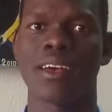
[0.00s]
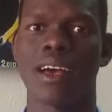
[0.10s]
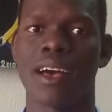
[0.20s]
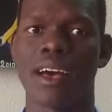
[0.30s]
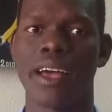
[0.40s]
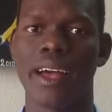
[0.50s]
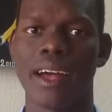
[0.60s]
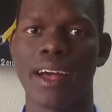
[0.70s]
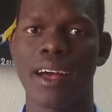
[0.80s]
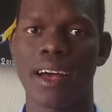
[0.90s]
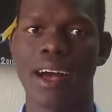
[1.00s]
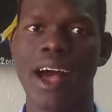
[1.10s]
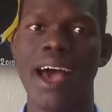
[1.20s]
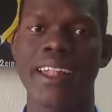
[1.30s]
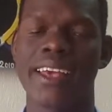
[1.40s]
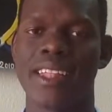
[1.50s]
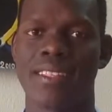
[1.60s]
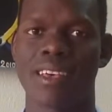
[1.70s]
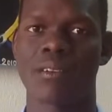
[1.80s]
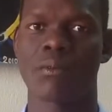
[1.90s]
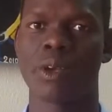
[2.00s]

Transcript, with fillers: uh, uh add anything